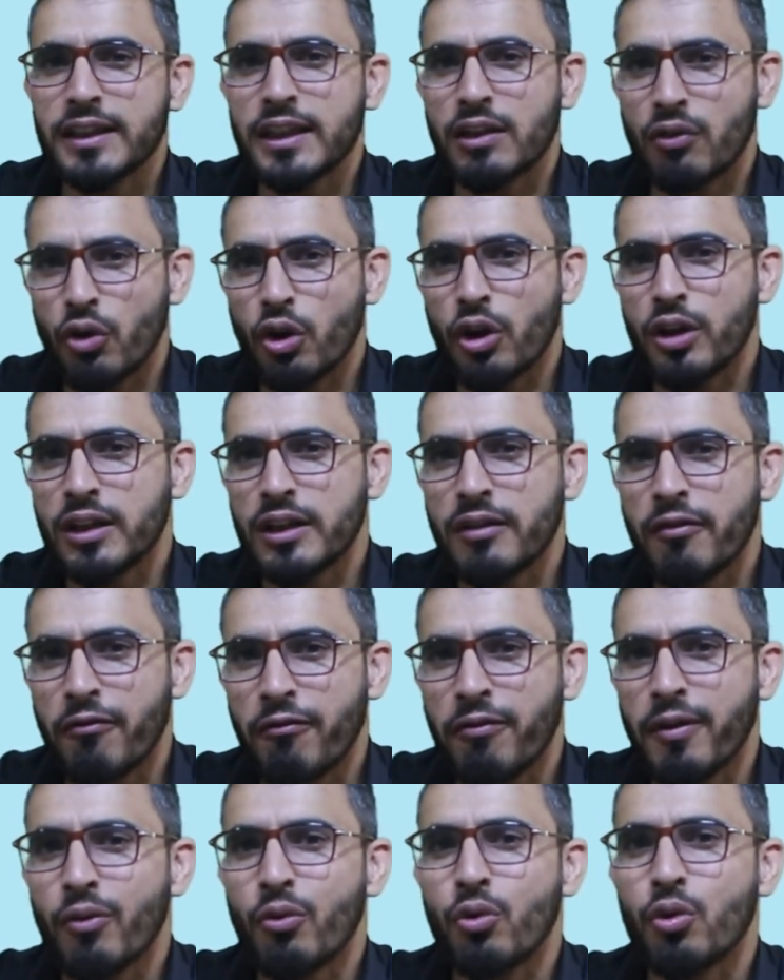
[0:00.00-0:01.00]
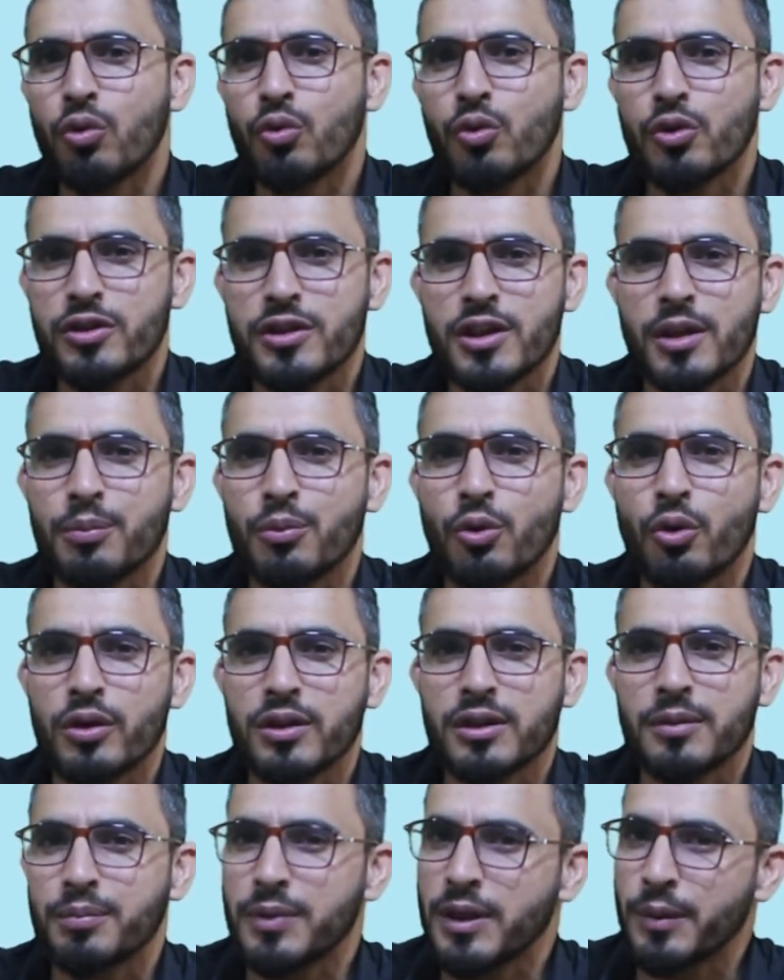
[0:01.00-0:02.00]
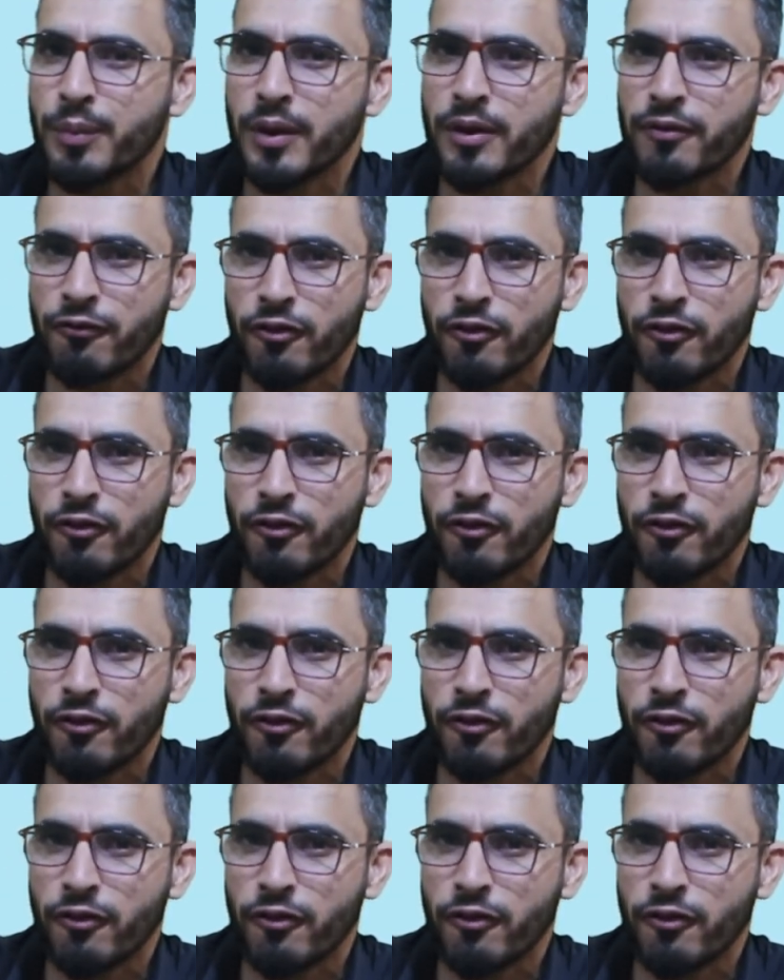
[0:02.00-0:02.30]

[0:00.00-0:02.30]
There were only few who would support the people